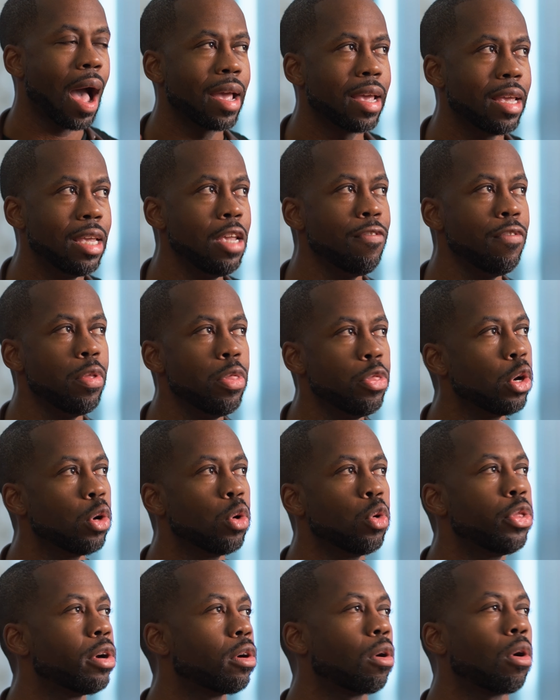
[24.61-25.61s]
even though
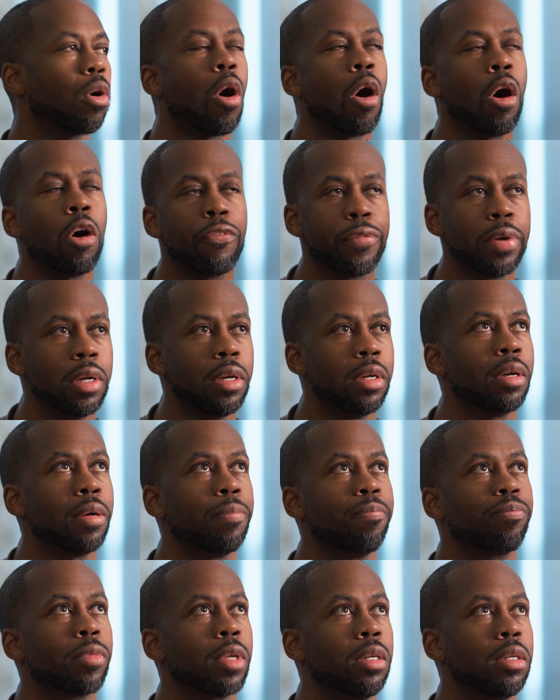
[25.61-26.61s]
there are often
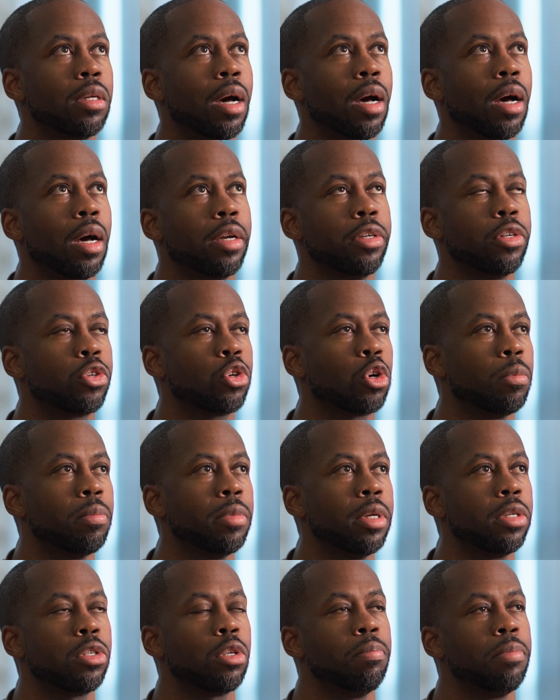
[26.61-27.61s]

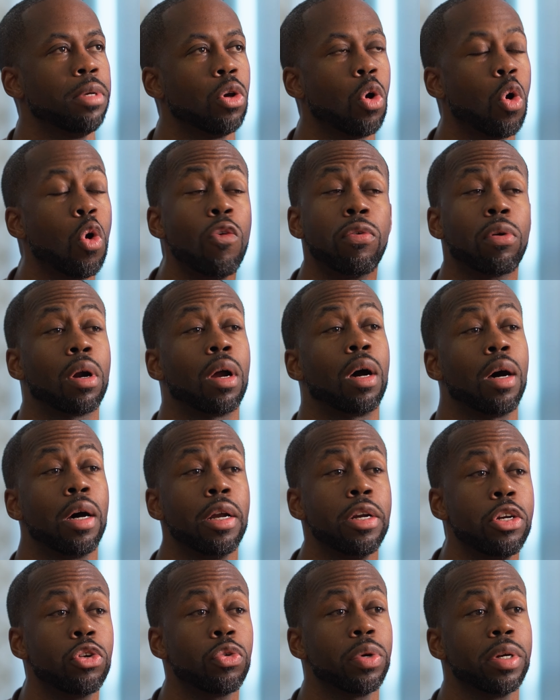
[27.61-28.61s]
determined to be over
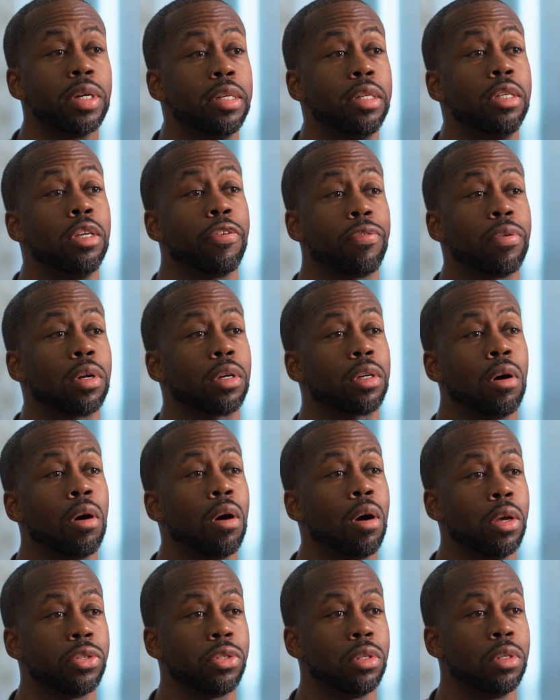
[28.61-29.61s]
100 different
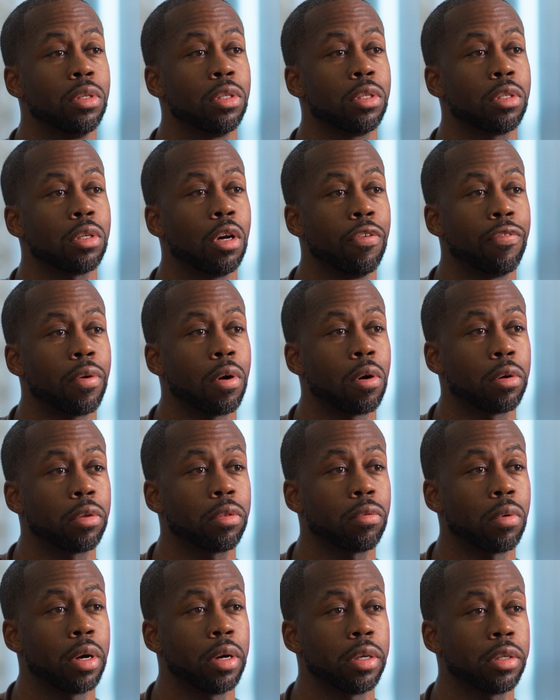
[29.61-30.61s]
causes of
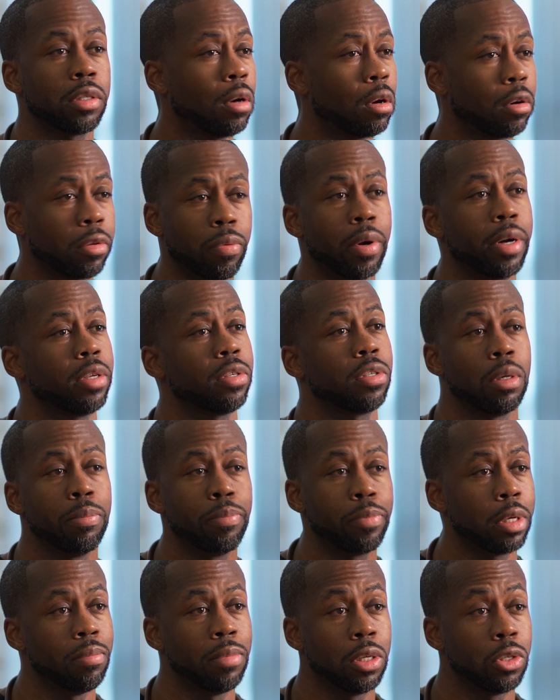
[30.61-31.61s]
arthritis, and arthritis
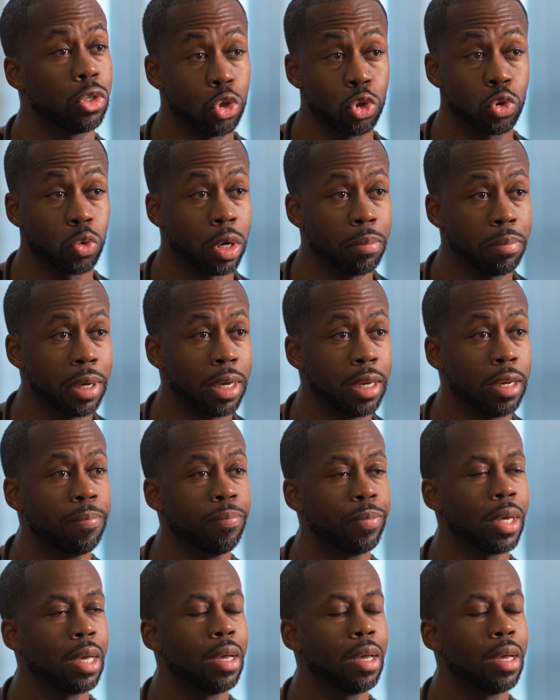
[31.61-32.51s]
simply means joint pain,